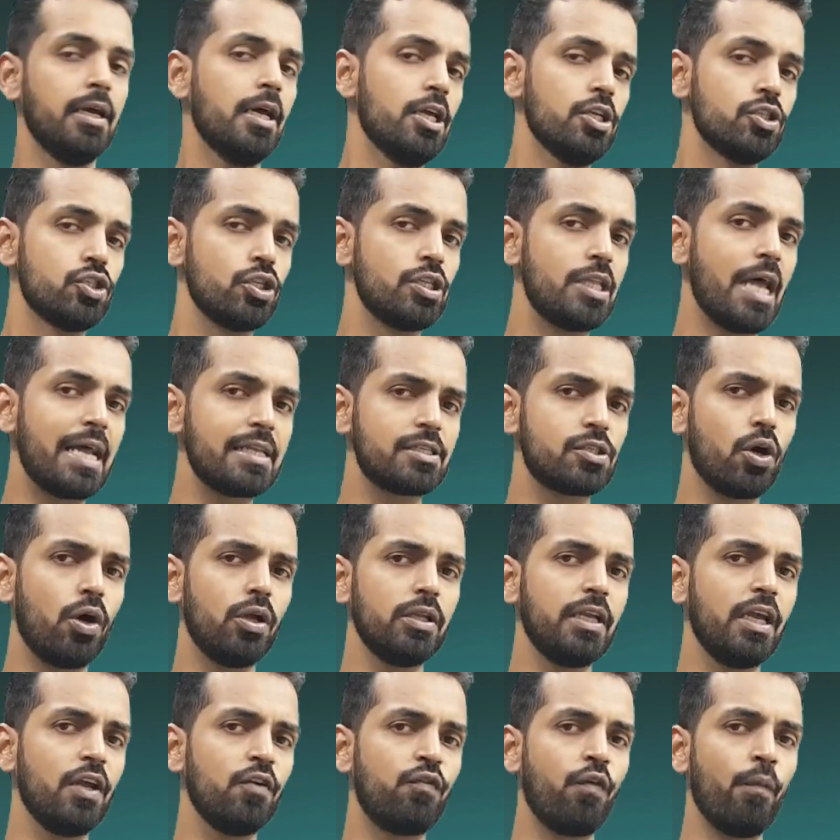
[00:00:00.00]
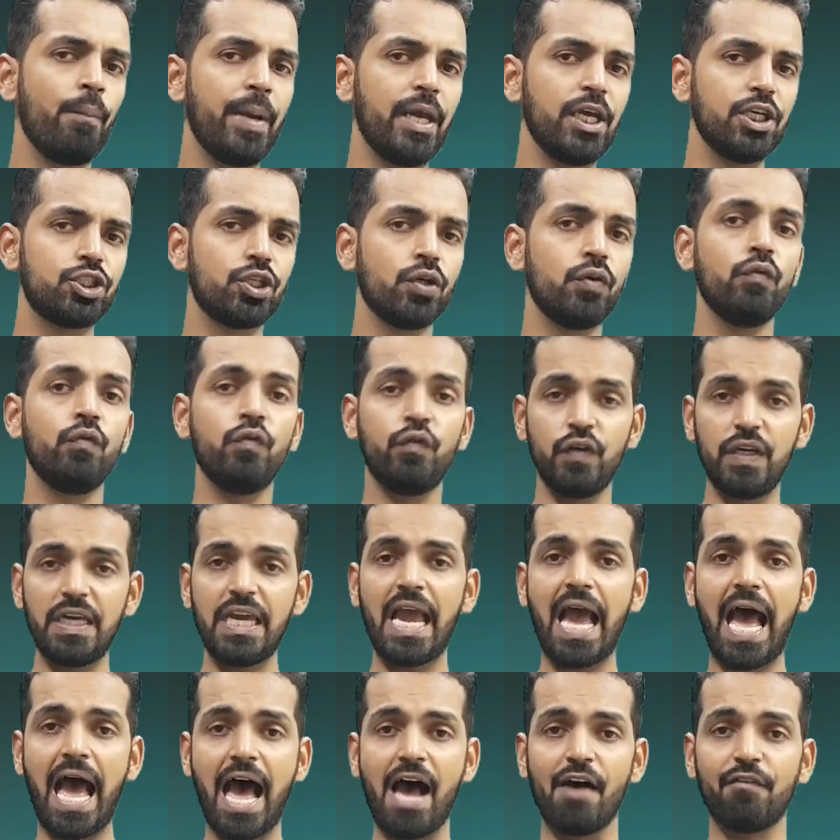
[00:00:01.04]
So that's all the information we
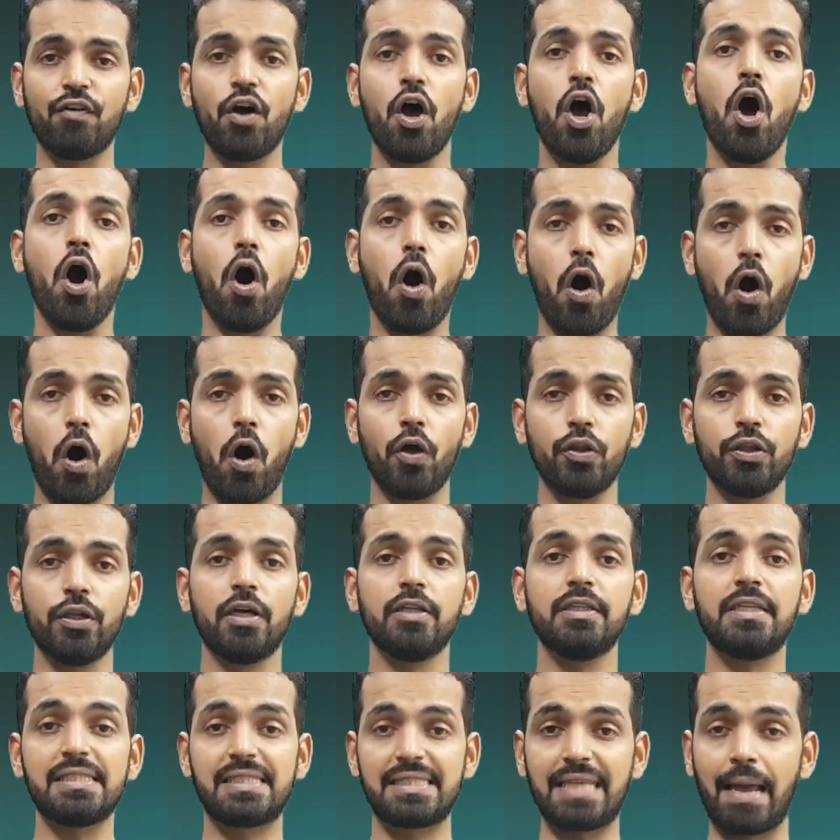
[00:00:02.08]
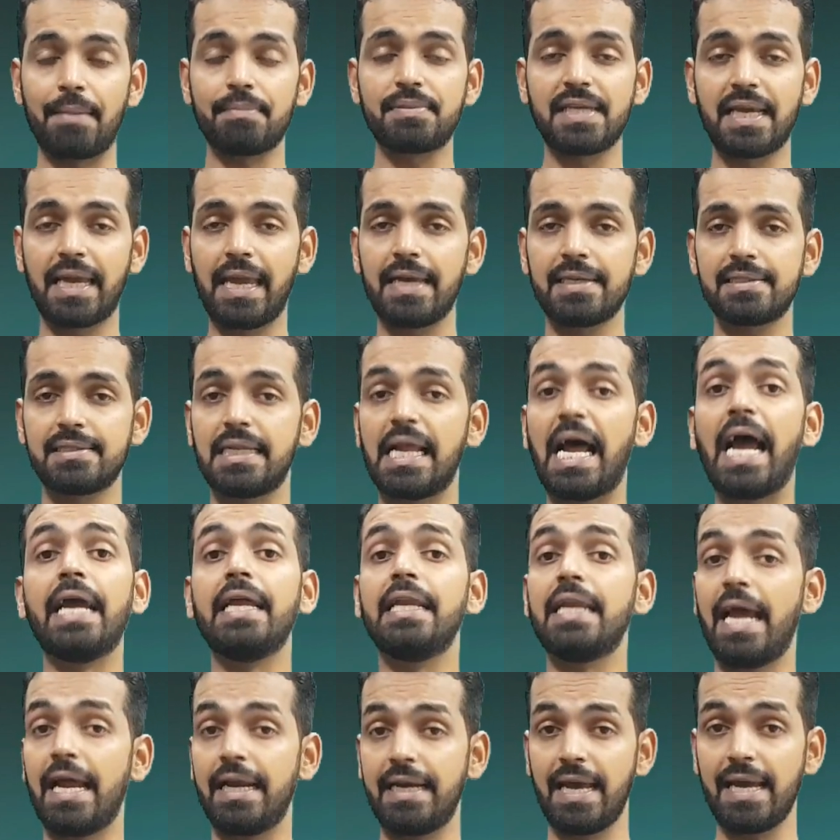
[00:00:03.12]
have on the Samsung S9
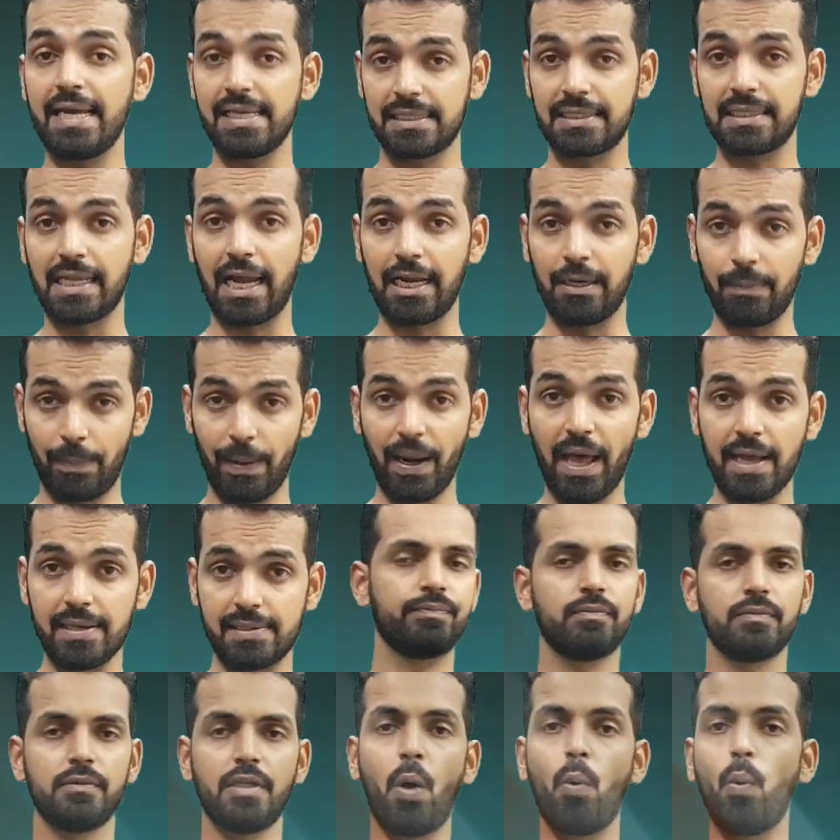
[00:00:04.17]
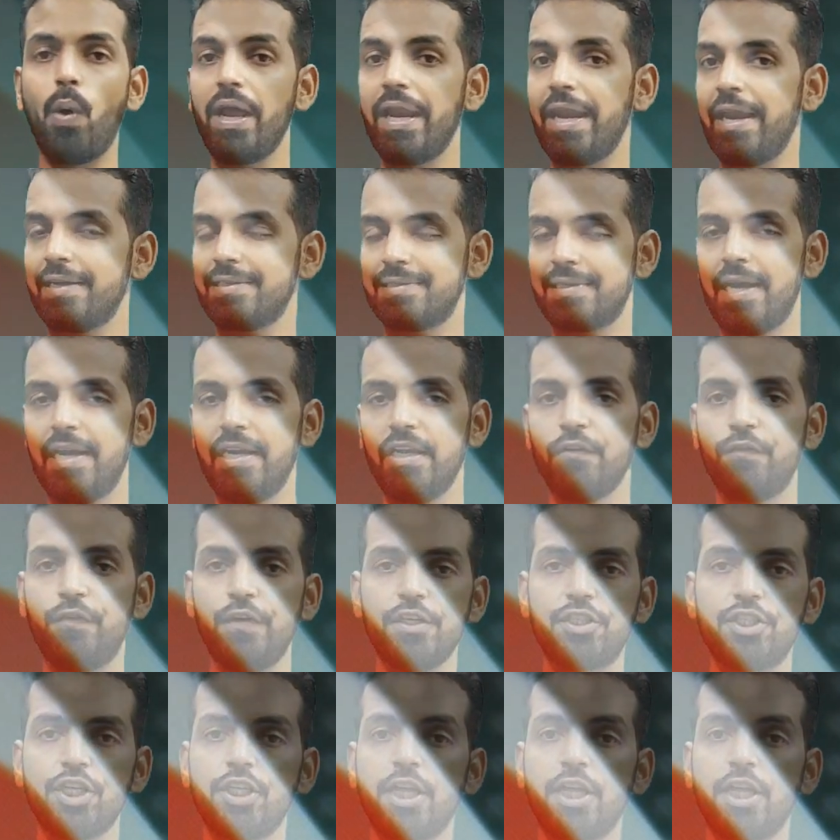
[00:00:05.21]
and S9 Plus. Now one exciting feature